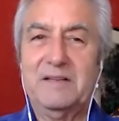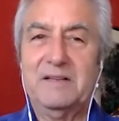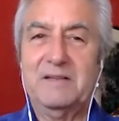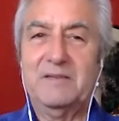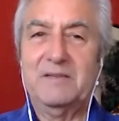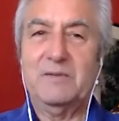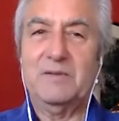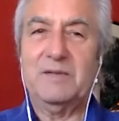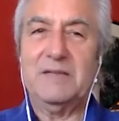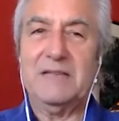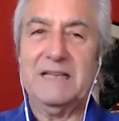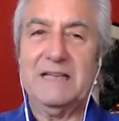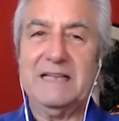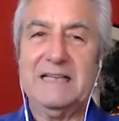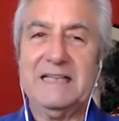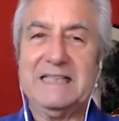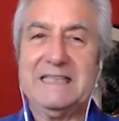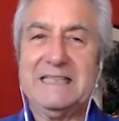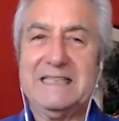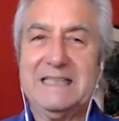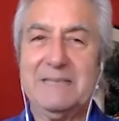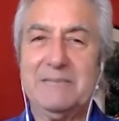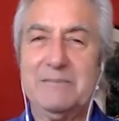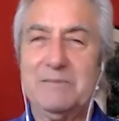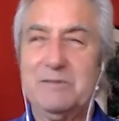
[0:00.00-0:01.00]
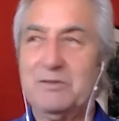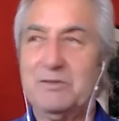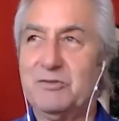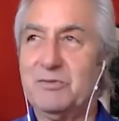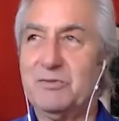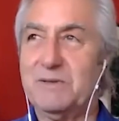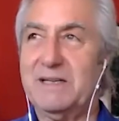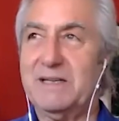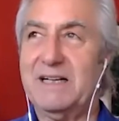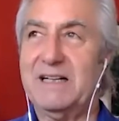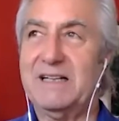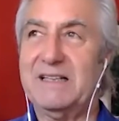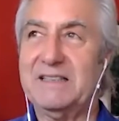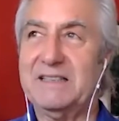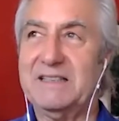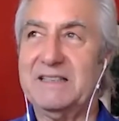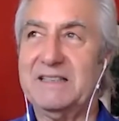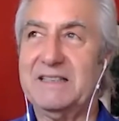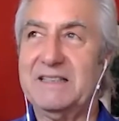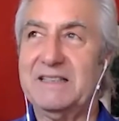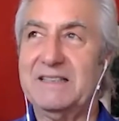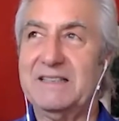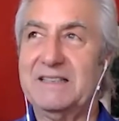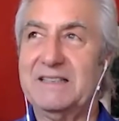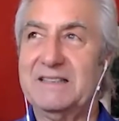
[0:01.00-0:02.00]
What they accept as
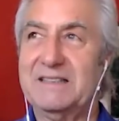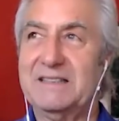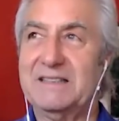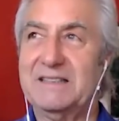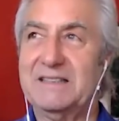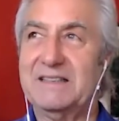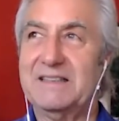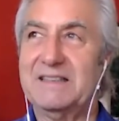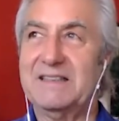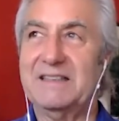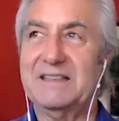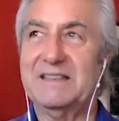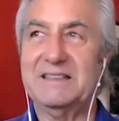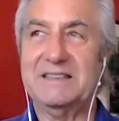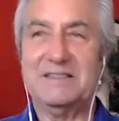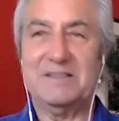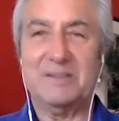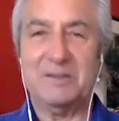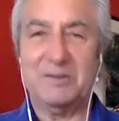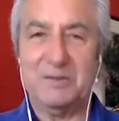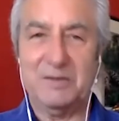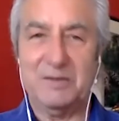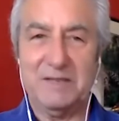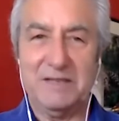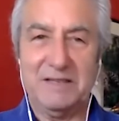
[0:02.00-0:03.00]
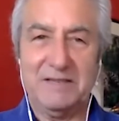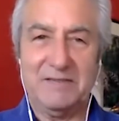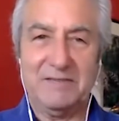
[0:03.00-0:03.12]
reality is only a